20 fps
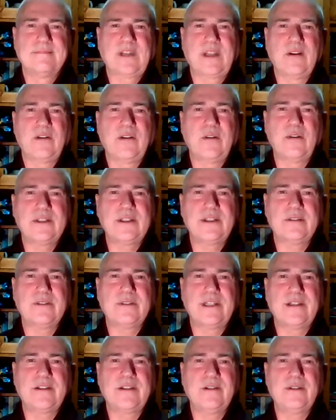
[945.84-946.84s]
Now also
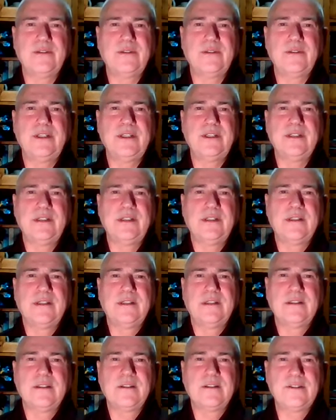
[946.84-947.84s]
include
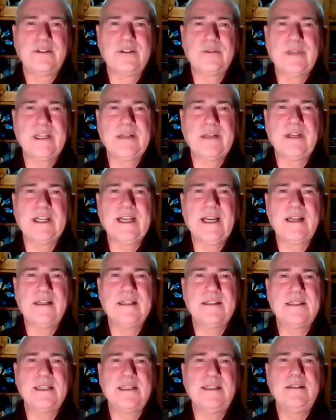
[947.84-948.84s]
those you may regard
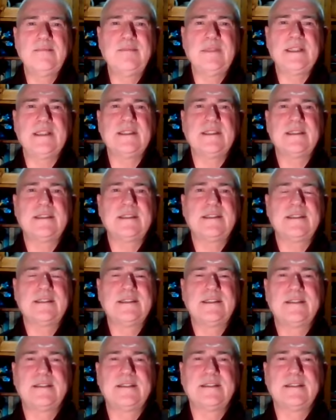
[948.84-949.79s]
as enemies,